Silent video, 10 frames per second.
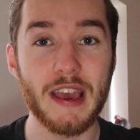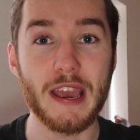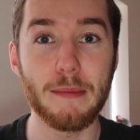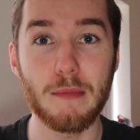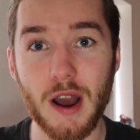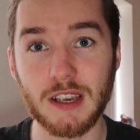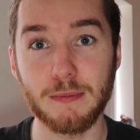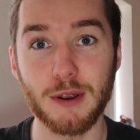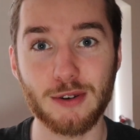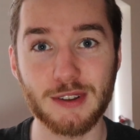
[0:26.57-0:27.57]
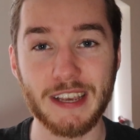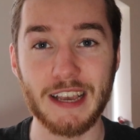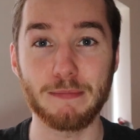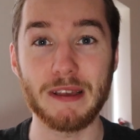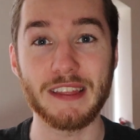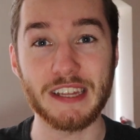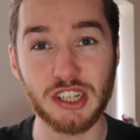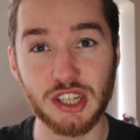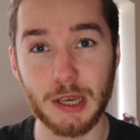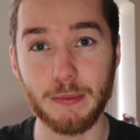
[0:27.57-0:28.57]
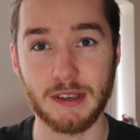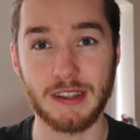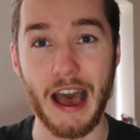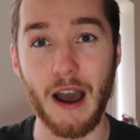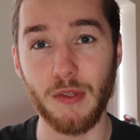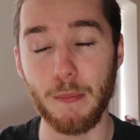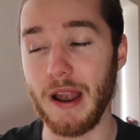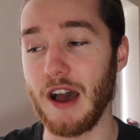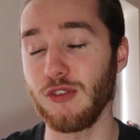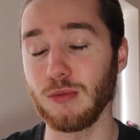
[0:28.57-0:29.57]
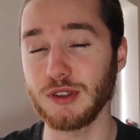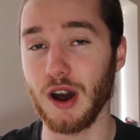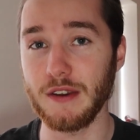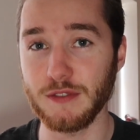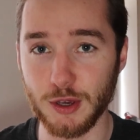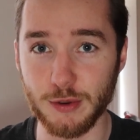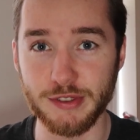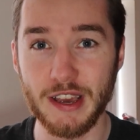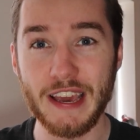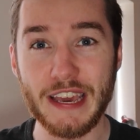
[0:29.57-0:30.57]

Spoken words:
in my experience, has been the cheapest out of the platforms that I've used.